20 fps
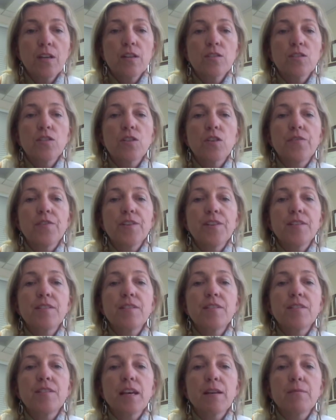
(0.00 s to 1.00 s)
So these
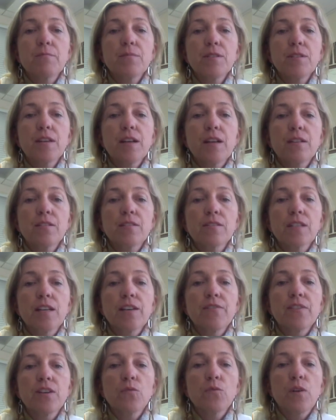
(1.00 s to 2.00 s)
stem cells
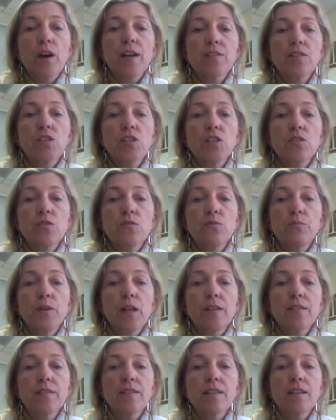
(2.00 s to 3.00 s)
giving rise to new
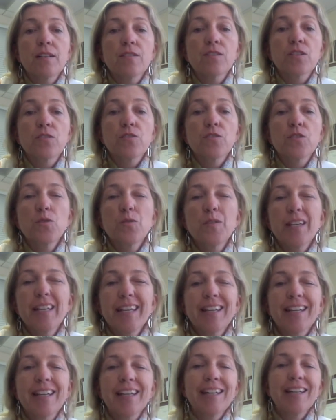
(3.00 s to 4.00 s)
blood cells are doing
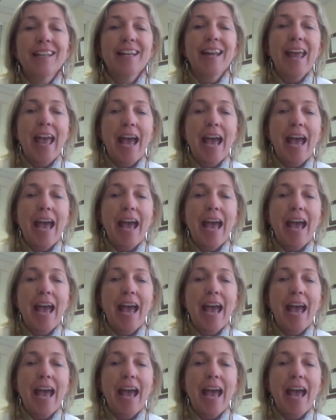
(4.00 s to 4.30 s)
it in an